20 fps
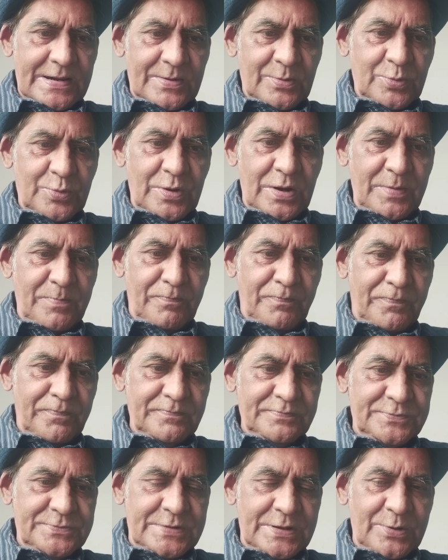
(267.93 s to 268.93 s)
only
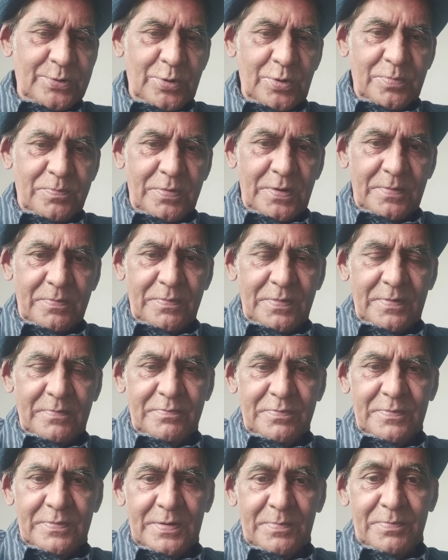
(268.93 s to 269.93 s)
zero
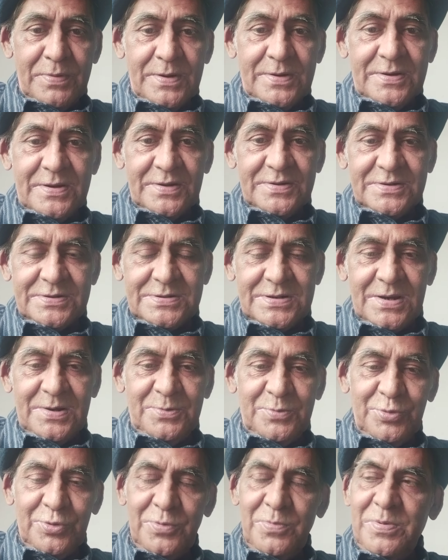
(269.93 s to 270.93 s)
big
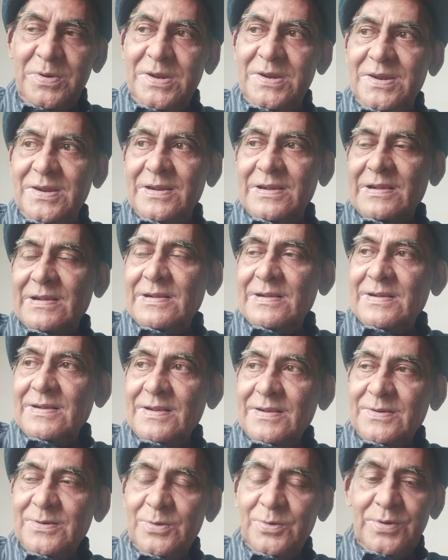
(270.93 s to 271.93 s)
concern would be
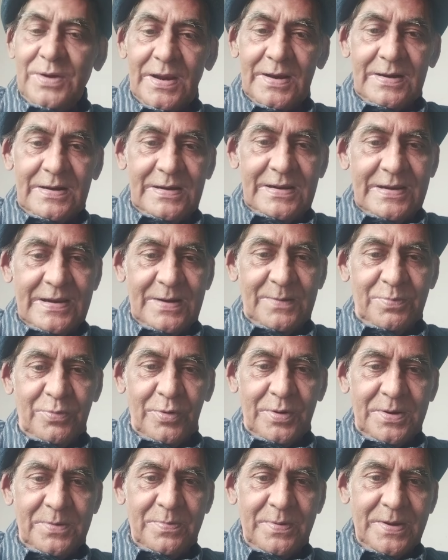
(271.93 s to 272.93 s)
you would hardly get
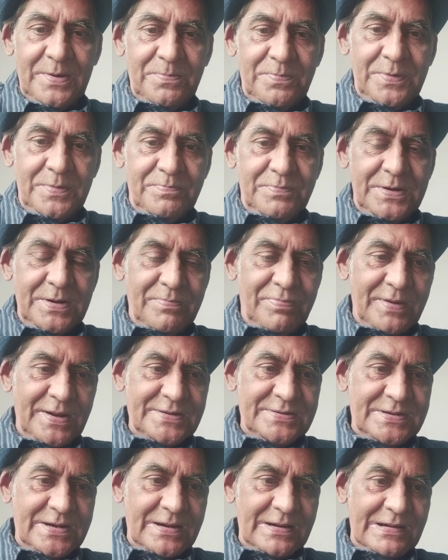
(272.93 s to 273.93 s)
45, 50
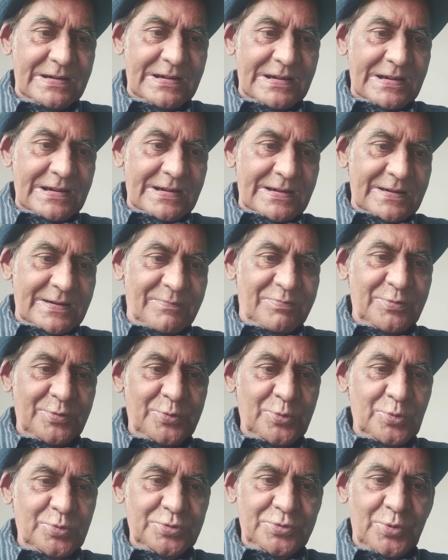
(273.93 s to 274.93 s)
paisa. If you
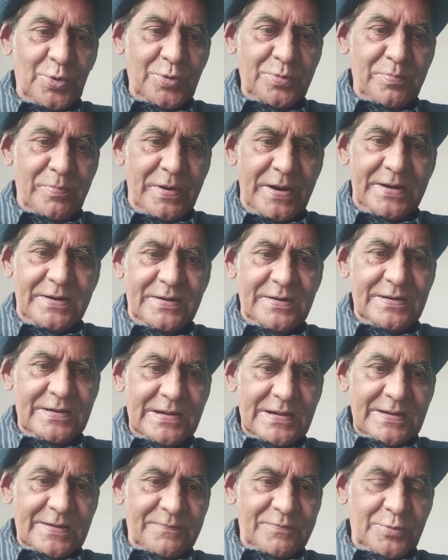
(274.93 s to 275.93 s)
do, don't bet.
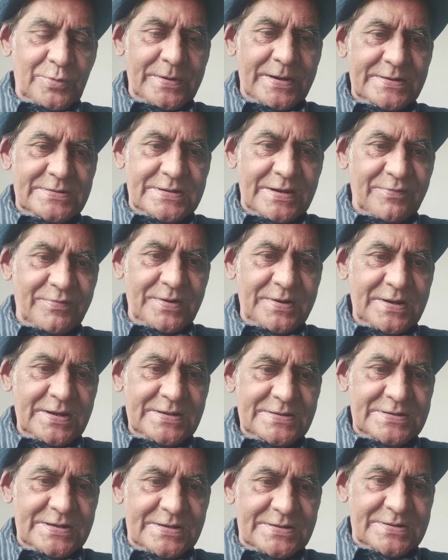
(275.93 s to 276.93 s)
You get
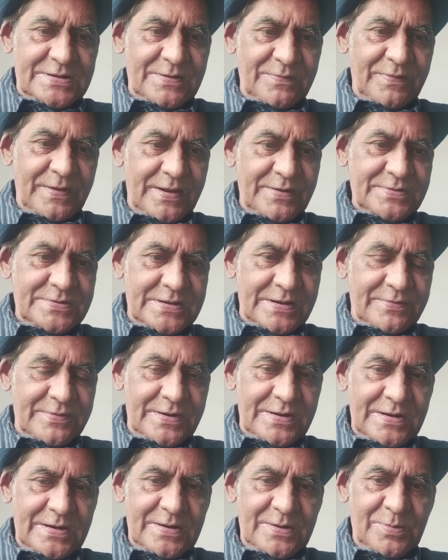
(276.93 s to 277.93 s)
70, 65,
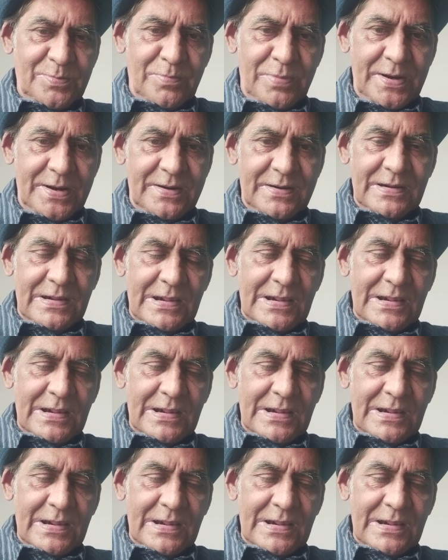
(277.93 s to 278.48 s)
70, you bet.